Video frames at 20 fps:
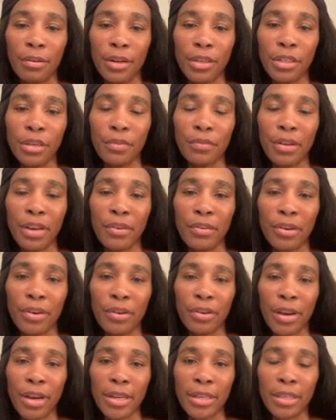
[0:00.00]
What's your
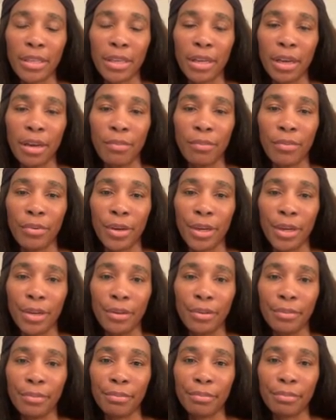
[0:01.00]
favorite Grand Slam
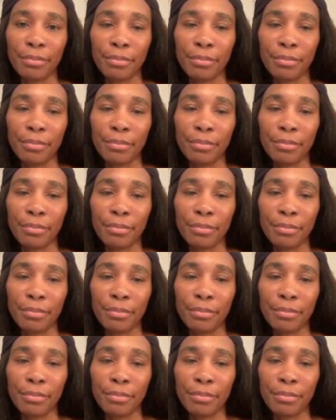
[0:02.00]
win?